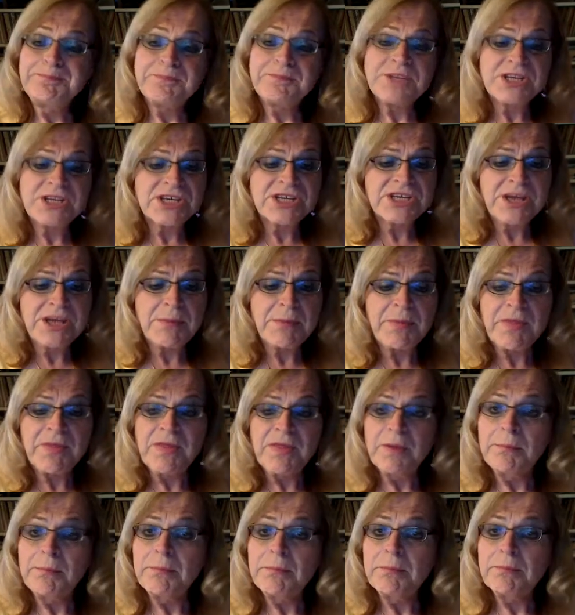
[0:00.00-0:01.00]
some of
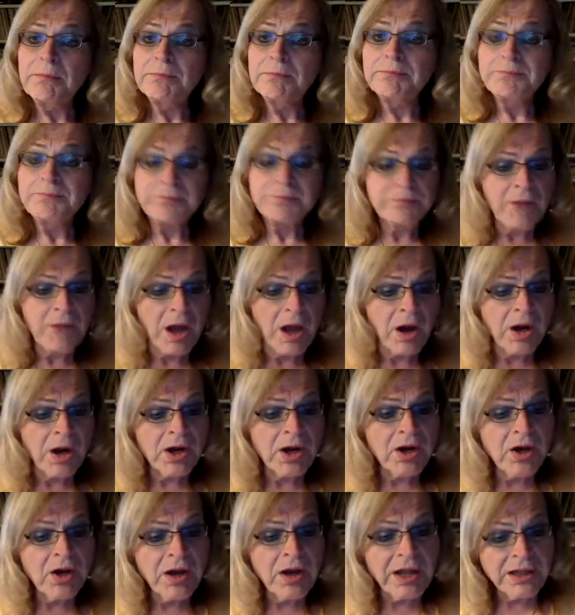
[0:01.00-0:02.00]
them are
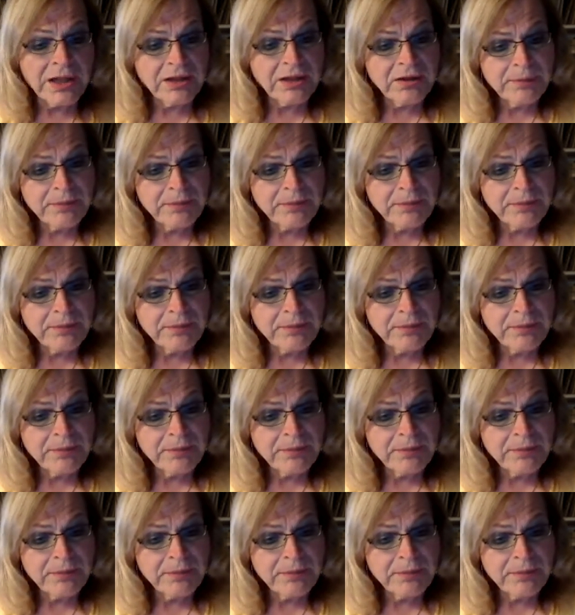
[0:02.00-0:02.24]
not.